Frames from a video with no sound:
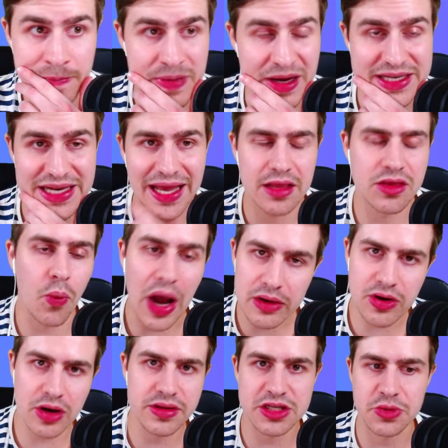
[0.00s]
But the
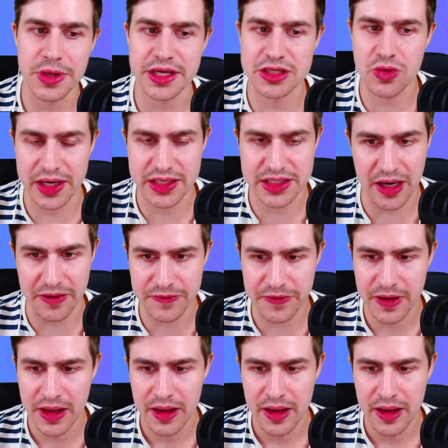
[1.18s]
wildcard this week is quite tough.